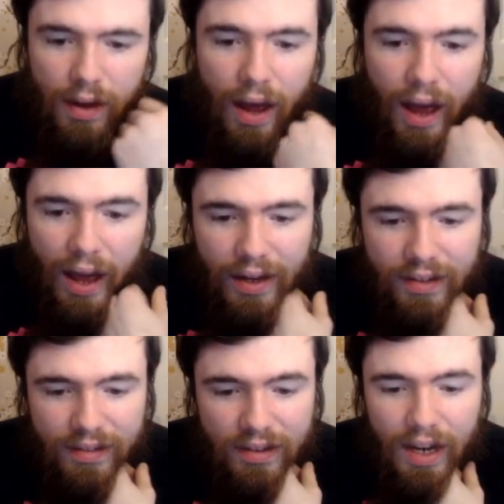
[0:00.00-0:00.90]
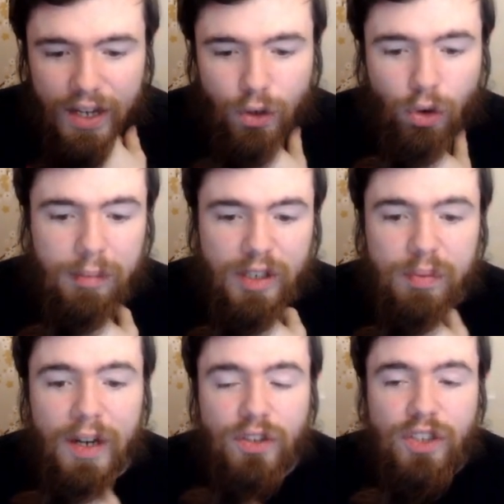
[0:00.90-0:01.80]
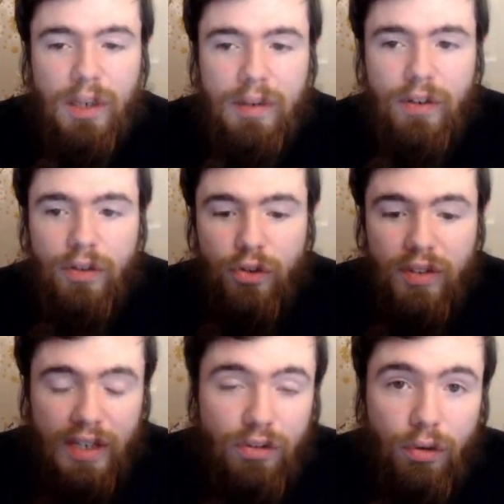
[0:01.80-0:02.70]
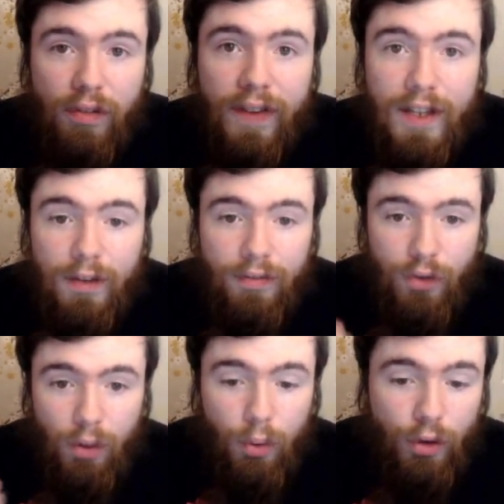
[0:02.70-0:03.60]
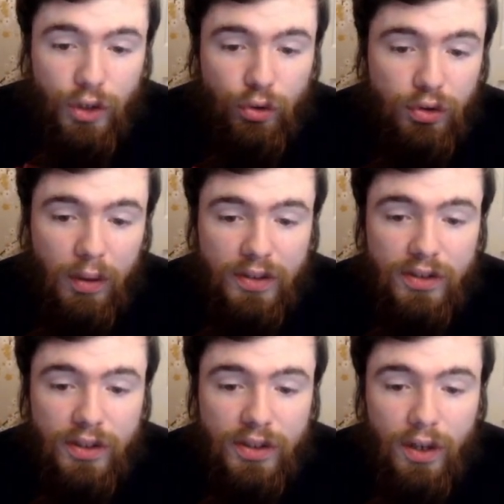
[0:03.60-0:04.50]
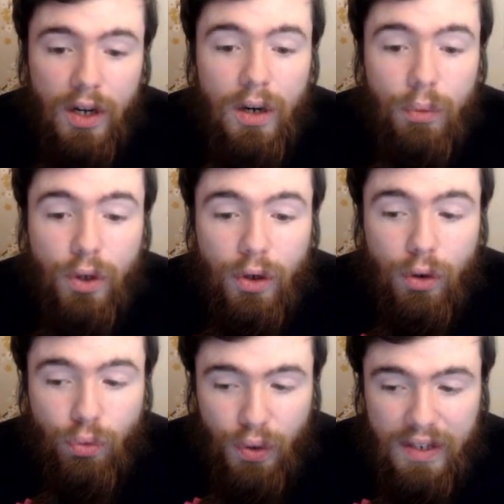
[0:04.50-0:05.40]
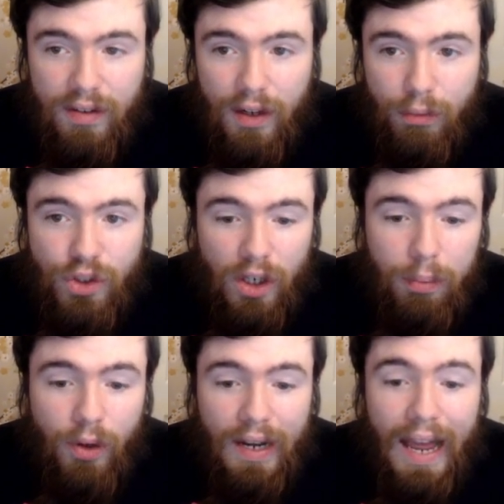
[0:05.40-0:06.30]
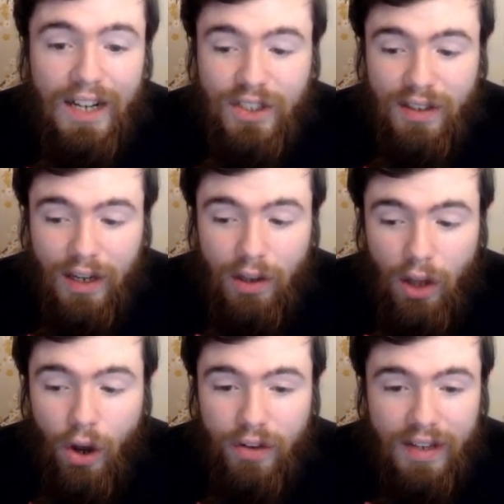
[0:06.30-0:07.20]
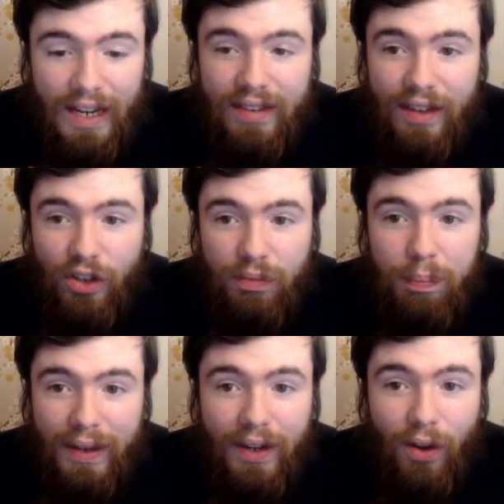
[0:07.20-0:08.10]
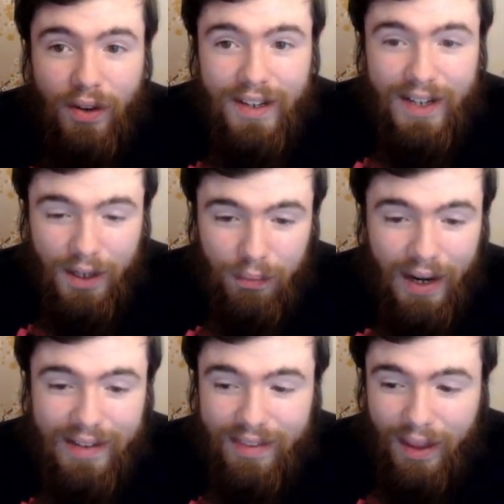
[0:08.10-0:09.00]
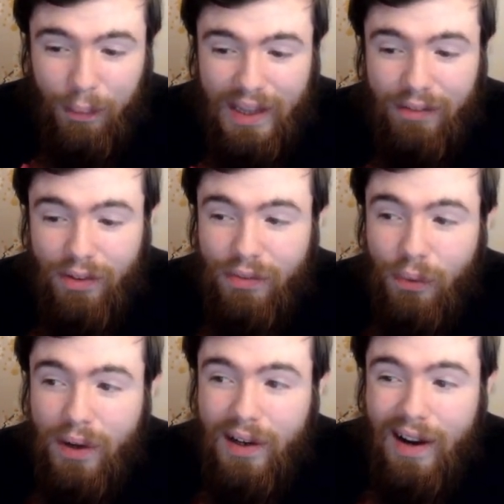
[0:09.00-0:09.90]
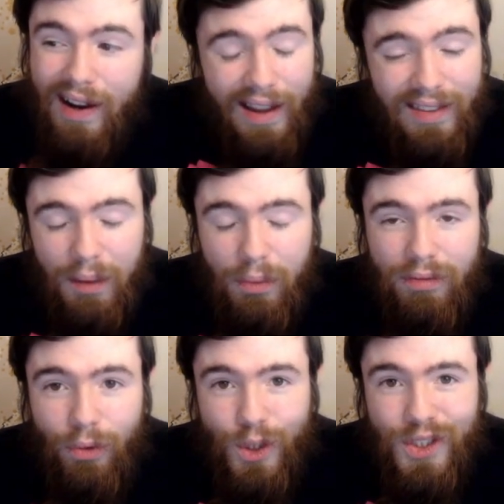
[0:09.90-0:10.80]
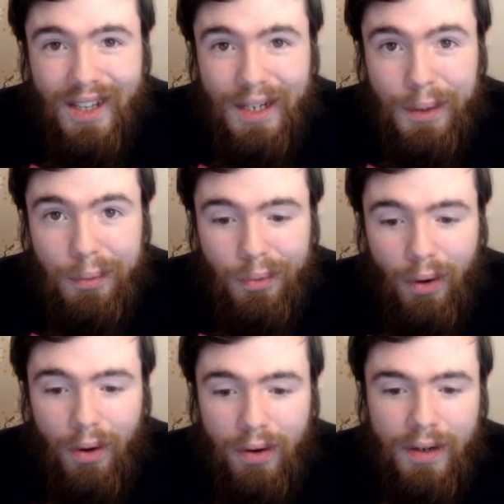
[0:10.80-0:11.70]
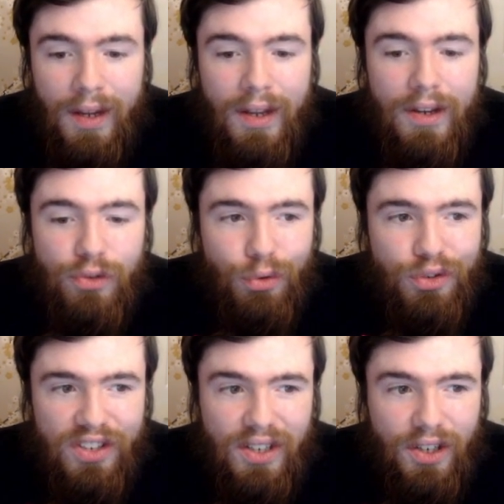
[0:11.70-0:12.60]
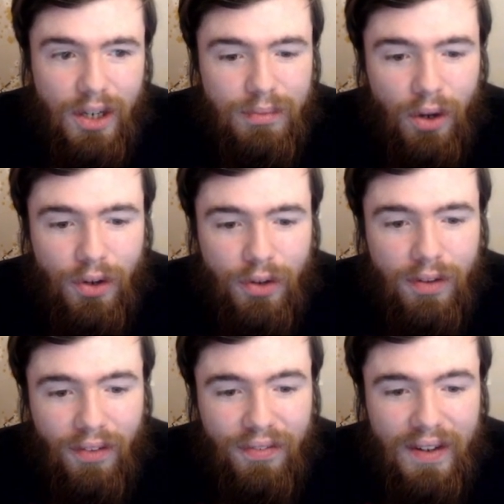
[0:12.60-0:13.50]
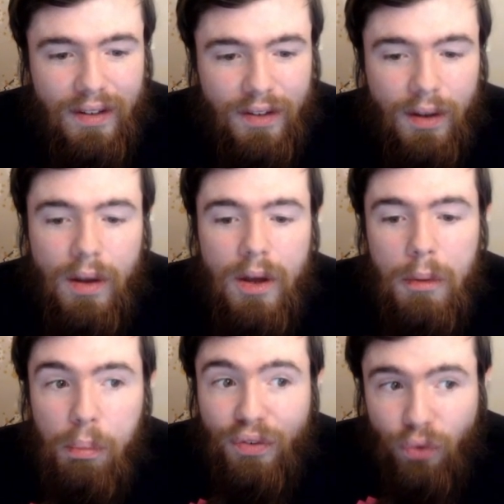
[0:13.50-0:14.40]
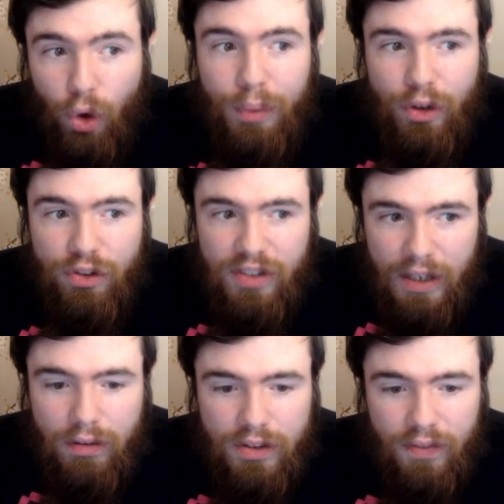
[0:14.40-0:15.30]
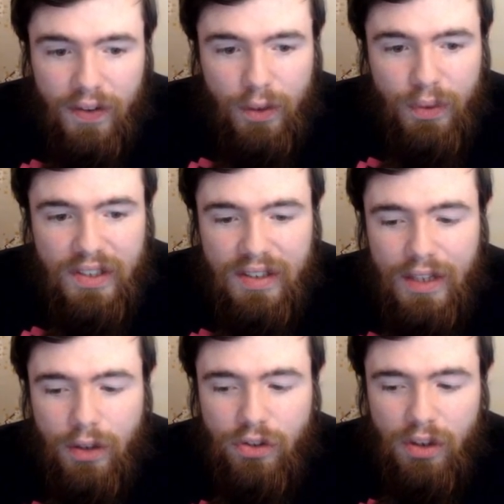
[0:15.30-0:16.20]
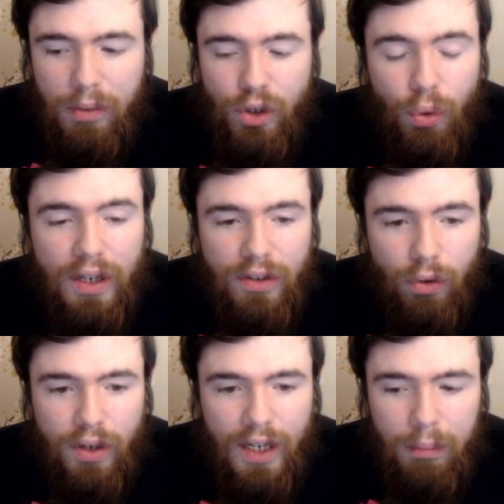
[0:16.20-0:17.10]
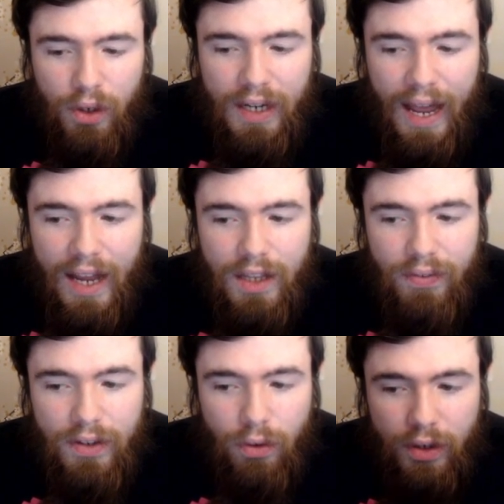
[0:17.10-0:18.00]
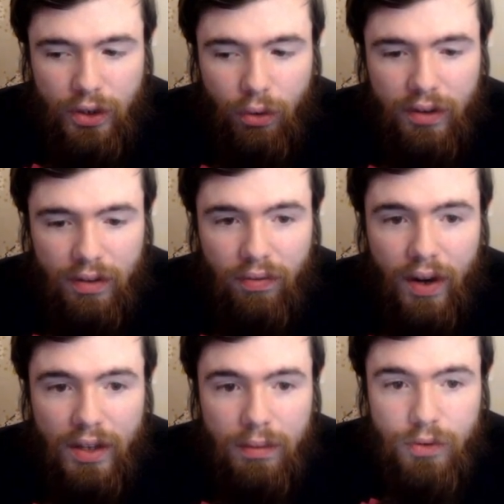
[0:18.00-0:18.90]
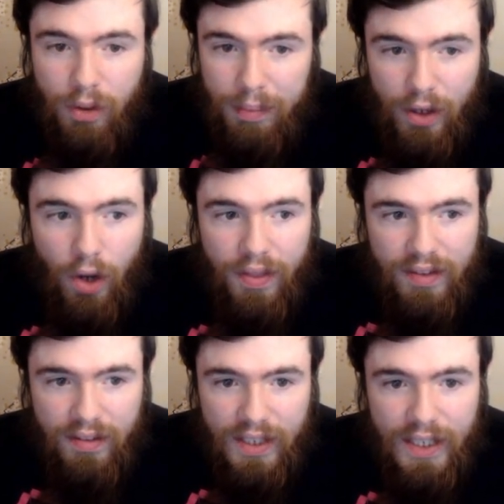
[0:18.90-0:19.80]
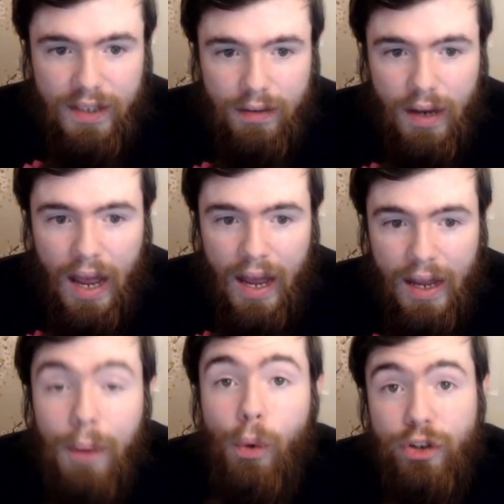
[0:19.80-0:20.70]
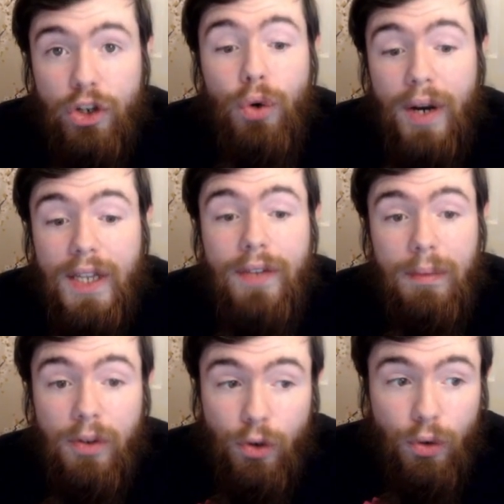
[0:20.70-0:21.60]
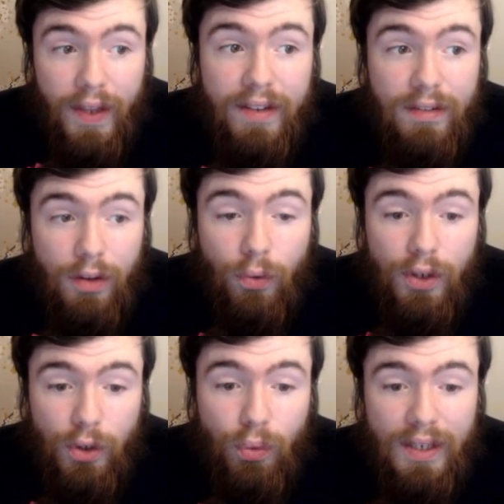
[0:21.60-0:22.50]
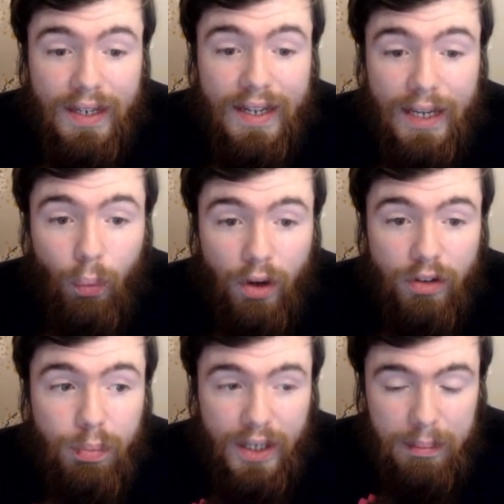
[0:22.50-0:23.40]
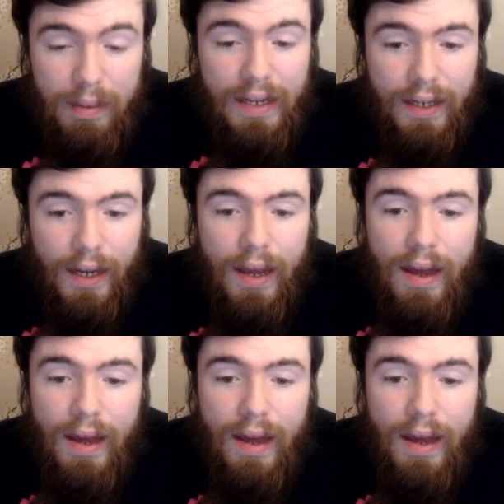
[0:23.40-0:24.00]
Because this guy can only be special summoned using its own effect if your opponent controls monsters. We're going to go Reasoning, which our opponent actually allows. I guess they just betted on getting it right. They went level 4, and they were unfortunately wrong. So Seeker comes on out to the field. Before we use Seeker's effect, we decided to summon Doki Doki, and we're going to activate Doki Doki's effect to bait out this negate. It was correct of him to do this. The Doki Doki negate was pretty big.